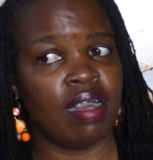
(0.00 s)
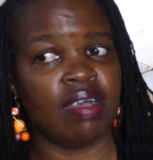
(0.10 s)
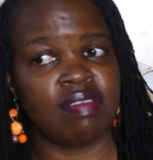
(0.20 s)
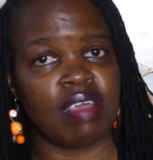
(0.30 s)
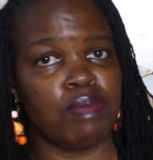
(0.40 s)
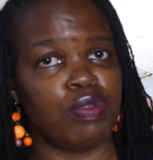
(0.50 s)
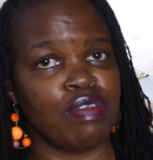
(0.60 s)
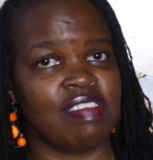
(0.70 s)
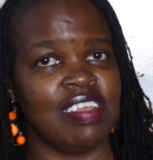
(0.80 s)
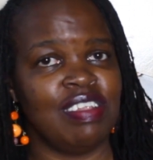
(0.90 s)
as I
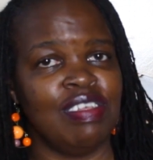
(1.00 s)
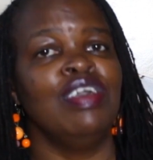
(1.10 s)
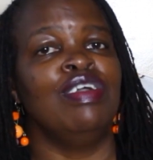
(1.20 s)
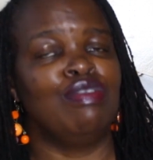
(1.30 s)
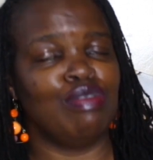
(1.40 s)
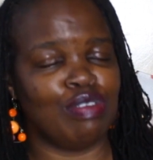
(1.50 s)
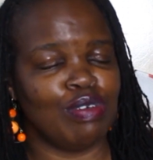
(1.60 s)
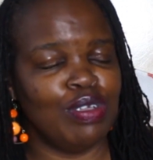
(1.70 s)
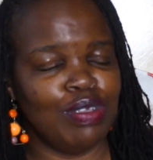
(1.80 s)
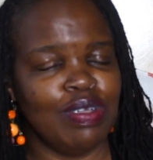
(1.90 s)
proceed to
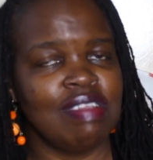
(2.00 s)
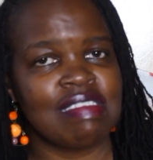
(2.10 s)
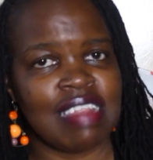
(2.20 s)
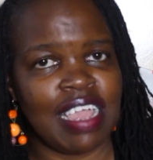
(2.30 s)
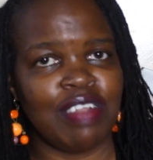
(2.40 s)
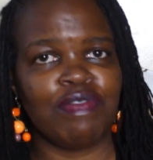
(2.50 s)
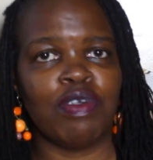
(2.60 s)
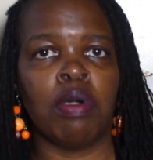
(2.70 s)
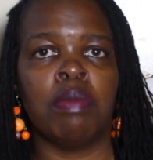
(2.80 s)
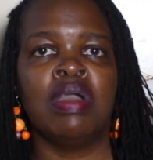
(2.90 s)
show you in slide
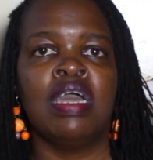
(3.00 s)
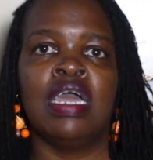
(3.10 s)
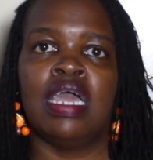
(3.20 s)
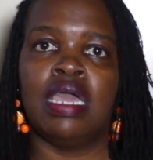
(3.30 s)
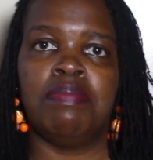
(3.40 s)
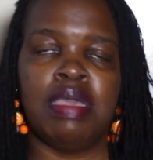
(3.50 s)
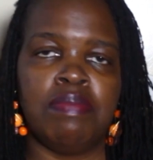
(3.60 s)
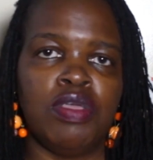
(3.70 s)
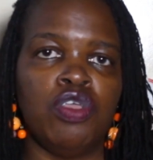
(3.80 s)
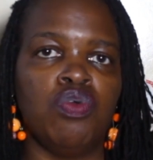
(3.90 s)
form, and
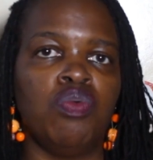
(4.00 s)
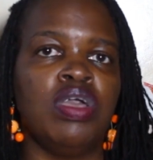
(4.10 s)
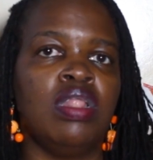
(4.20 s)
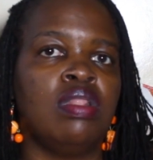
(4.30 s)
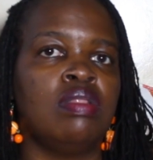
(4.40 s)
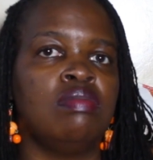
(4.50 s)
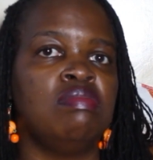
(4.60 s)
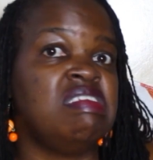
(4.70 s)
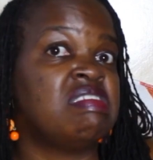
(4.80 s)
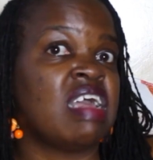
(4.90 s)
maybe you will
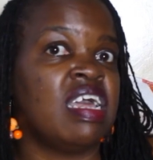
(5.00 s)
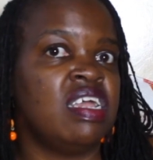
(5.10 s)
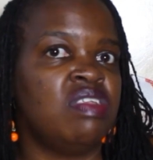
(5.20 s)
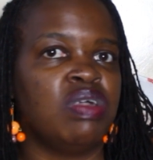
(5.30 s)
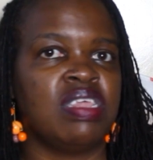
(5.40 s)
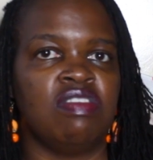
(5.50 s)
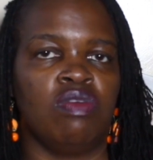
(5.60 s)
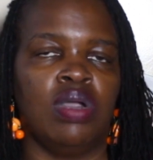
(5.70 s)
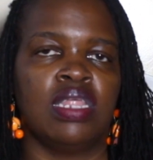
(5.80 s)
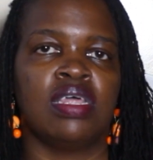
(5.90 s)
decide whether it's
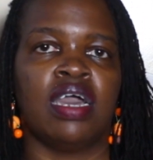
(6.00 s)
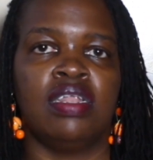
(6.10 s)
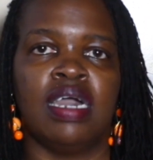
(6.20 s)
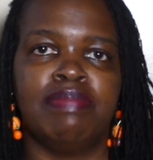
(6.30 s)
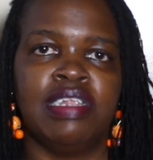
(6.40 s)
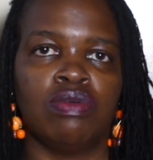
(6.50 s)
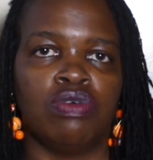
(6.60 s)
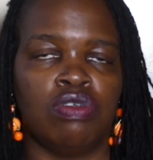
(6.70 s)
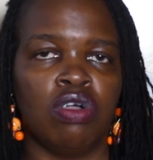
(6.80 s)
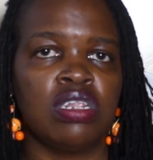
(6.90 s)
worth adapting
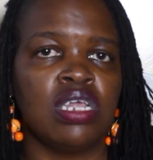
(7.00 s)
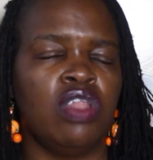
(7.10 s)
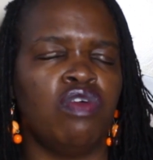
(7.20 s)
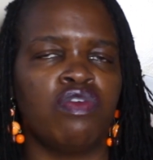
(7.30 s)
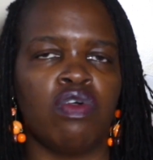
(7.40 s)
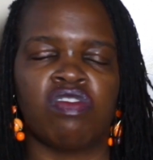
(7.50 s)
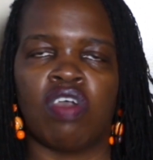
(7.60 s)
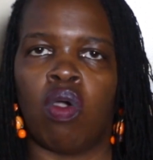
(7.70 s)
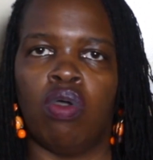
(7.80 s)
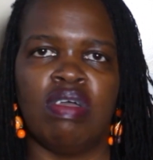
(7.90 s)
or not. And of course,
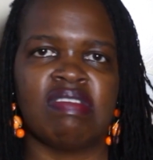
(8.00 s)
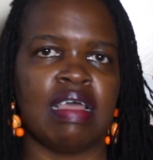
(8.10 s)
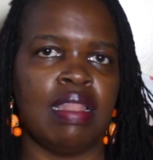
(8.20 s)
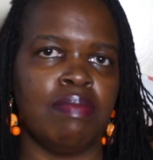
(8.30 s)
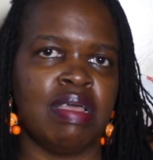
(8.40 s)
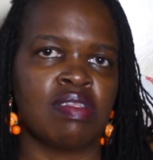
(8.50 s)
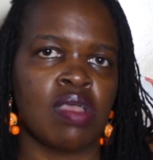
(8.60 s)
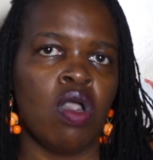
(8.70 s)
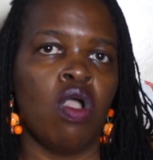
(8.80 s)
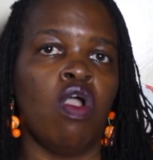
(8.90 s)
there are always elements
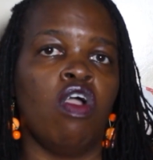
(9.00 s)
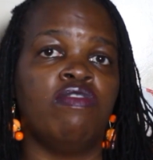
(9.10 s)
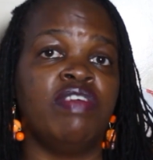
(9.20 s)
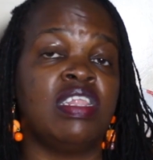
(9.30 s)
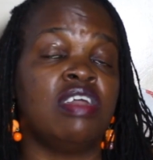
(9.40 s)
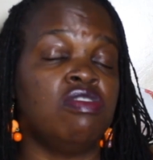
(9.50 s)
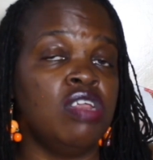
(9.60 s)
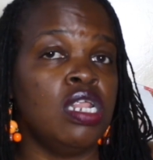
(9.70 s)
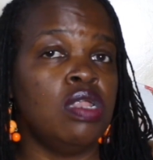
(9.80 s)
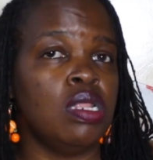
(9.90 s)
of it that
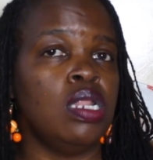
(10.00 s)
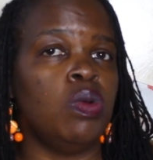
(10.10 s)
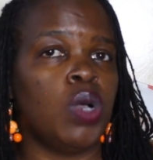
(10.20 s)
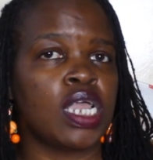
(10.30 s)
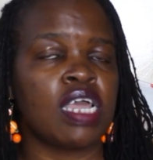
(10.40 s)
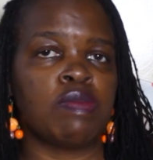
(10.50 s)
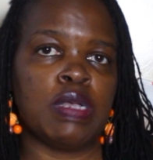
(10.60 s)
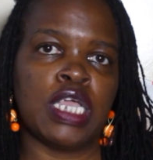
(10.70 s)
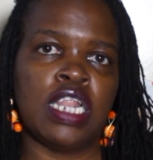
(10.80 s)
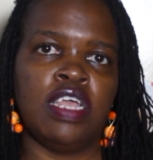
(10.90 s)
really work,
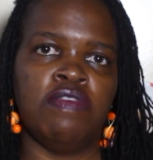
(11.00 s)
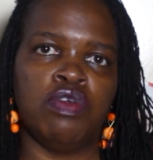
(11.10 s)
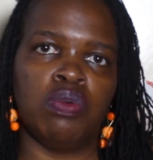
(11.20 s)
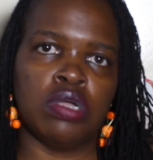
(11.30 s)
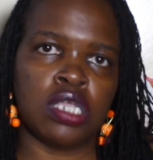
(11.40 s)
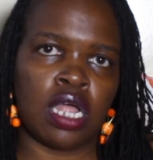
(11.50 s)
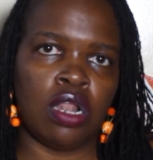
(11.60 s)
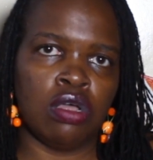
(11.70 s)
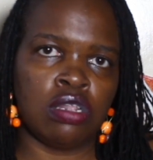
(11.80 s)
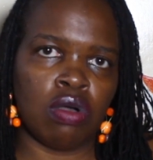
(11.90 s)
especially if you watch a
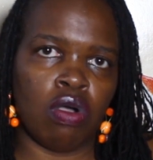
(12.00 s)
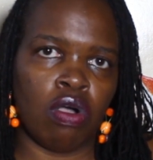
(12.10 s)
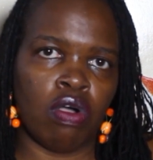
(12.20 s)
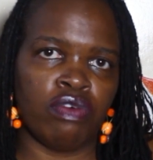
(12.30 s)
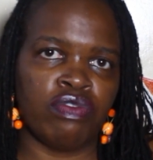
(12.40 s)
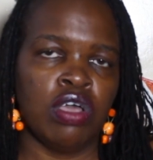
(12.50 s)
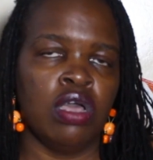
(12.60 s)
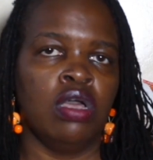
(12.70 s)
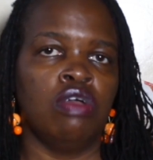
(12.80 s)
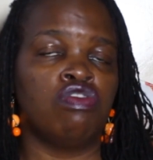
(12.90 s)
lot of
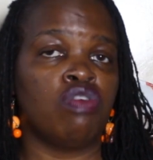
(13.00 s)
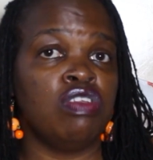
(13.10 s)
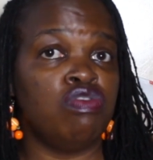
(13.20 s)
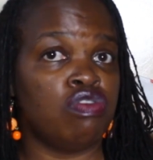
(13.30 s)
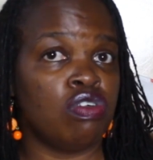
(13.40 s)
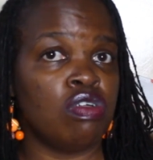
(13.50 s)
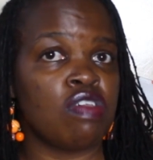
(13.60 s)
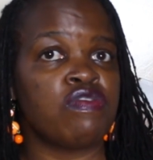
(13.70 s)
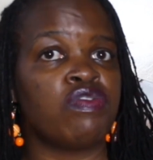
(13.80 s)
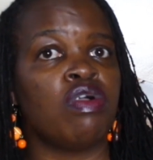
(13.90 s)
sewing
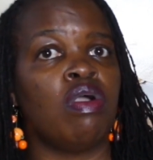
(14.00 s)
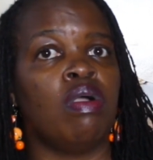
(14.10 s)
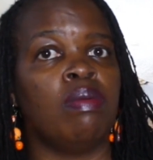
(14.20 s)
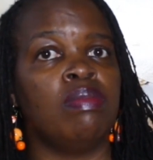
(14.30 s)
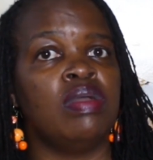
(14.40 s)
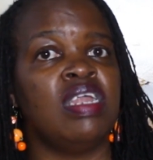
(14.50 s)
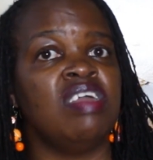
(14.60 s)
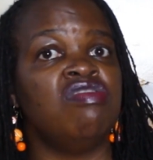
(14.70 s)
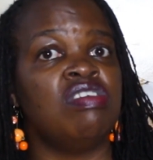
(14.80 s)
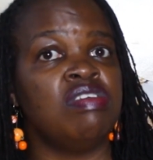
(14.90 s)
tutorials from
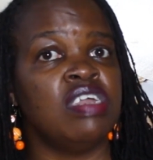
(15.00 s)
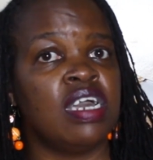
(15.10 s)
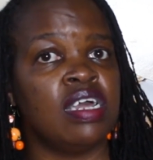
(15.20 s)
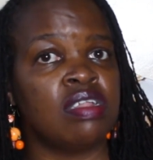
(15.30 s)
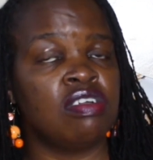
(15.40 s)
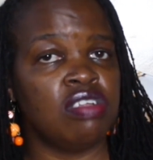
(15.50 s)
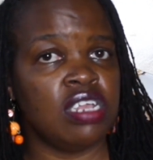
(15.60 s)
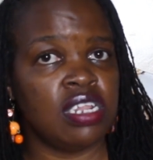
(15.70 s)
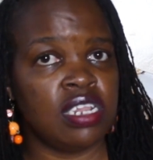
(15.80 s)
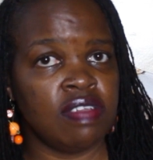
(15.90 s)
Nigerian
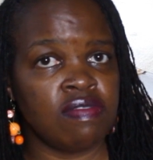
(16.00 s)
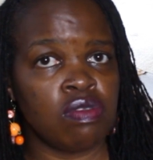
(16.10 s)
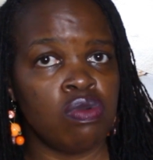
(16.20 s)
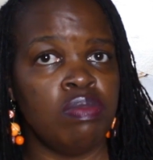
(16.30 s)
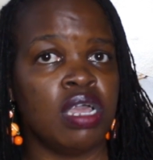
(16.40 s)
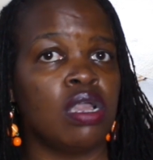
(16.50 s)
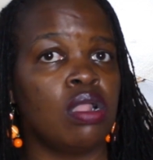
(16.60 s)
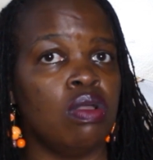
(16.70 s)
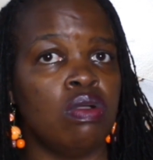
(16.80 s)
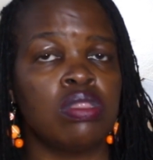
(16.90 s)
creatives who make
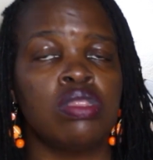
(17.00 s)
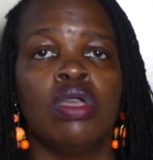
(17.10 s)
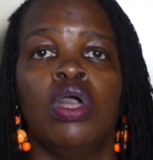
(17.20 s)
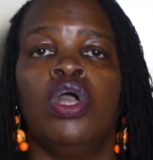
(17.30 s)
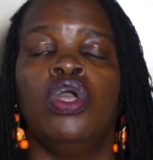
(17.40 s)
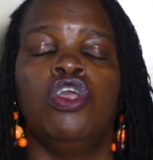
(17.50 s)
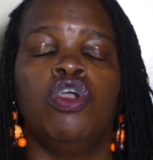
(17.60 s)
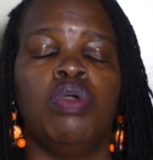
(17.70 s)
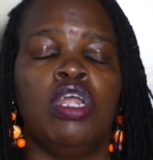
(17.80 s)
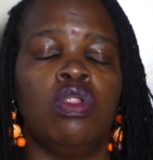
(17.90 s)
clothes.
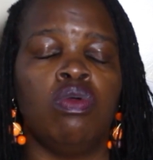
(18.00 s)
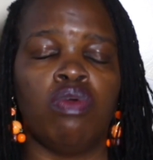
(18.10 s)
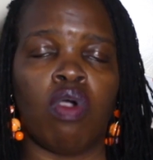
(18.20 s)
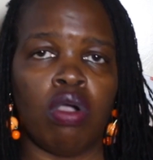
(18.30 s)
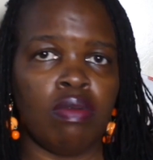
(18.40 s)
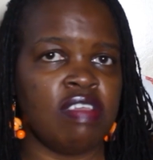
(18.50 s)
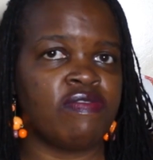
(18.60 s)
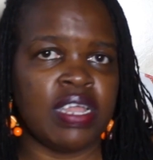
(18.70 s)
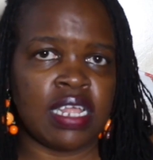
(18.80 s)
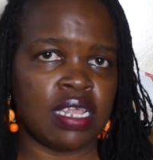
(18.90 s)
You will always
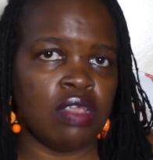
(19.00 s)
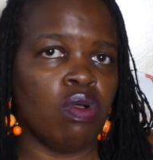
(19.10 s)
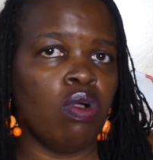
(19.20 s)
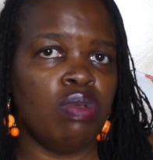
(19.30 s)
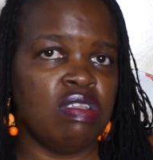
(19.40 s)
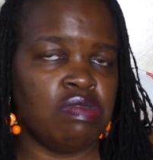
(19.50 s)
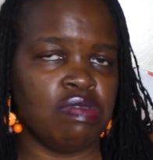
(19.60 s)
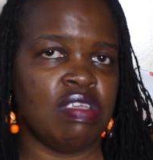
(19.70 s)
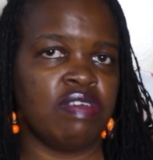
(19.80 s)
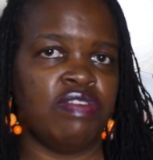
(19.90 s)
find that they're always
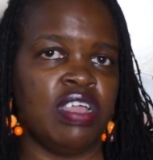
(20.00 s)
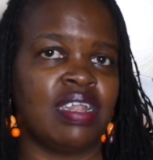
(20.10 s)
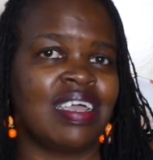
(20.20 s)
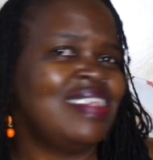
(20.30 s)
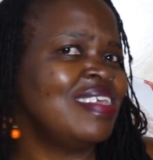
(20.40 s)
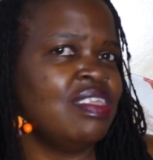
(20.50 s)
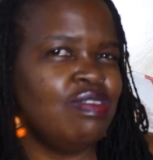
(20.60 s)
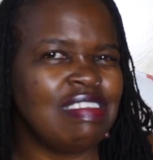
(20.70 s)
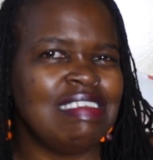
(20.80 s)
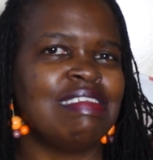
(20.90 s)
using freehand cutting, and
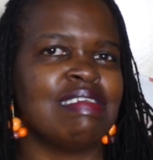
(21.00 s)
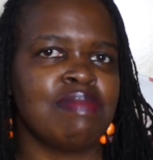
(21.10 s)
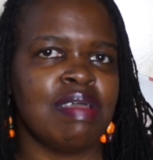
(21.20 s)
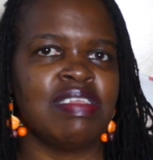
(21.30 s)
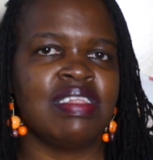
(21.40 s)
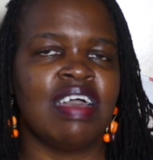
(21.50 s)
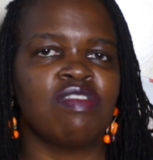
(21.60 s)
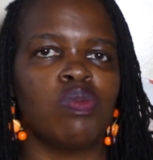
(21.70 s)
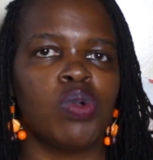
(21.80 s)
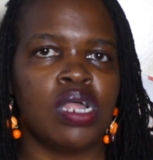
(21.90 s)
you see sometimes it
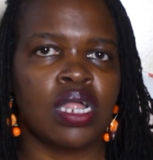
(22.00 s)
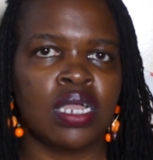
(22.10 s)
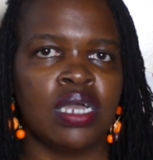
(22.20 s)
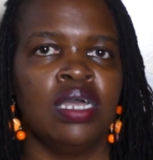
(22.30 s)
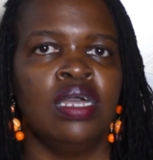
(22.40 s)
does work,